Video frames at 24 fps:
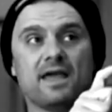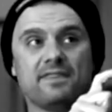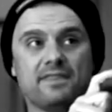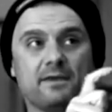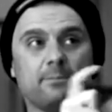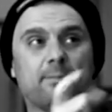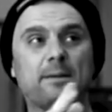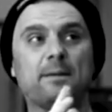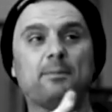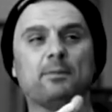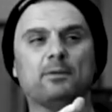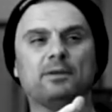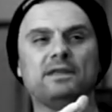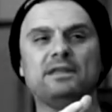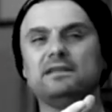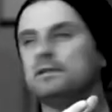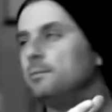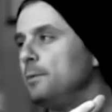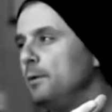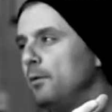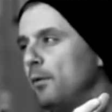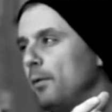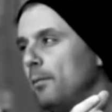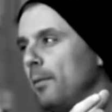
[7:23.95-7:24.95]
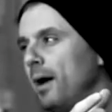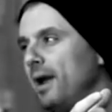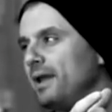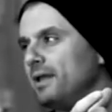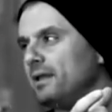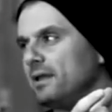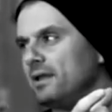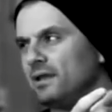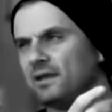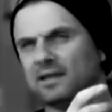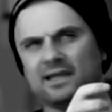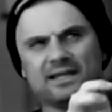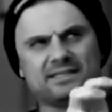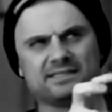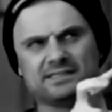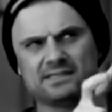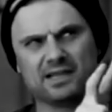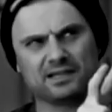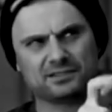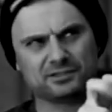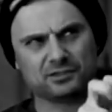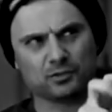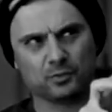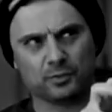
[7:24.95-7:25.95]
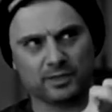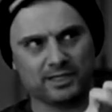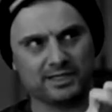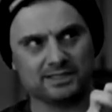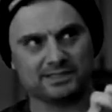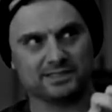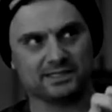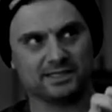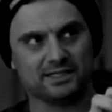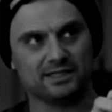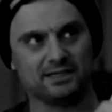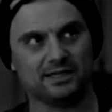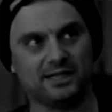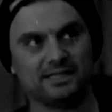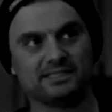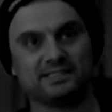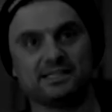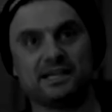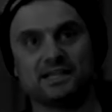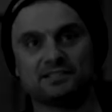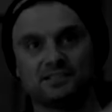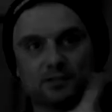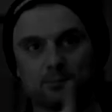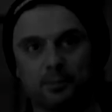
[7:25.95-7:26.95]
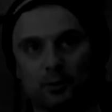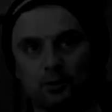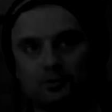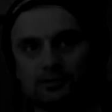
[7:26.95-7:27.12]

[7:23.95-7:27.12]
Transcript: I think people need to be reminded it's not so easy. It's not